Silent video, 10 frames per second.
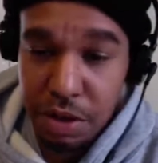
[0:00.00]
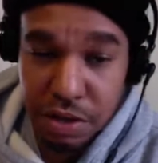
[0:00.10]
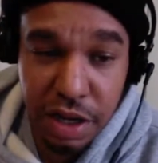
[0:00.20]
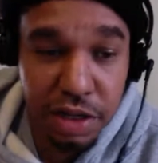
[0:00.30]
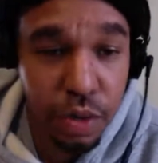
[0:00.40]

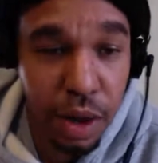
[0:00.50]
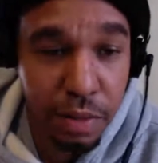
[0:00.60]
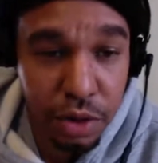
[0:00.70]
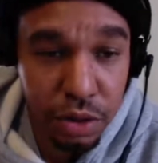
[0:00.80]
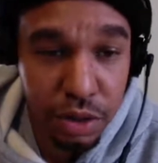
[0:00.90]
because that's
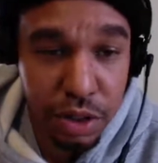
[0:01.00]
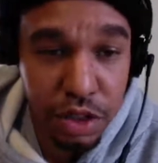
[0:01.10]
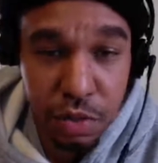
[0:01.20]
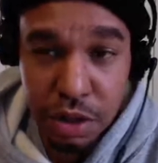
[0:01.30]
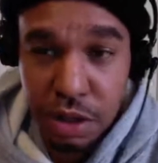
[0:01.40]
why I'm doing
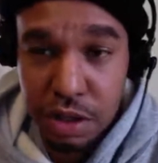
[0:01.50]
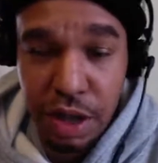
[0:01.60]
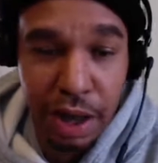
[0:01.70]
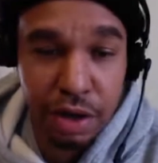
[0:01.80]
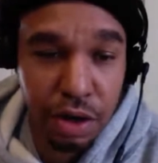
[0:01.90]
this
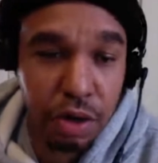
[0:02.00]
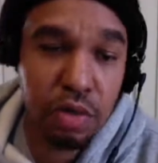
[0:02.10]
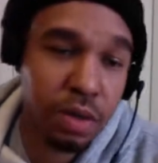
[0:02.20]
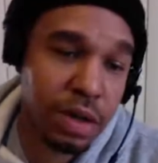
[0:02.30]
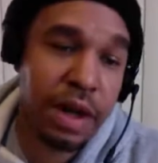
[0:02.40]
because I
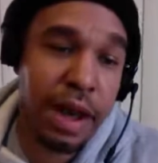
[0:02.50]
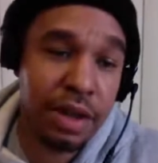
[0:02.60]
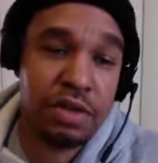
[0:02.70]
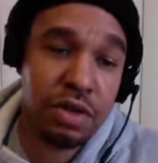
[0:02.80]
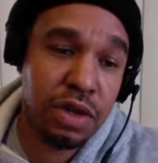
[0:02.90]
don't want to
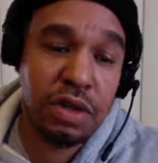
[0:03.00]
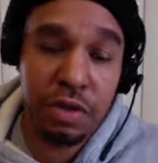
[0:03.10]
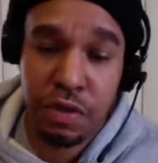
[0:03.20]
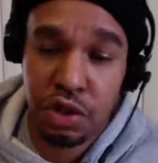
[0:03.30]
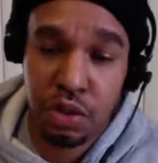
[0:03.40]
answer
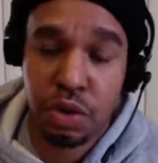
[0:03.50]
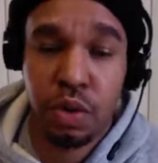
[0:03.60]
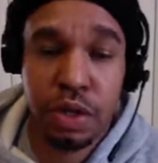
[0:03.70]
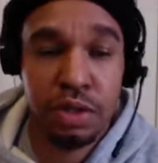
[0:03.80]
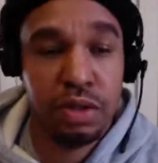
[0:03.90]
individual
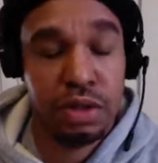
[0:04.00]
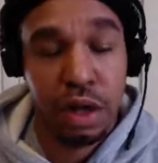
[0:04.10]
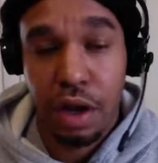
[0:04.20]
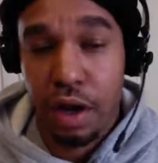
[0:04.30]
questions.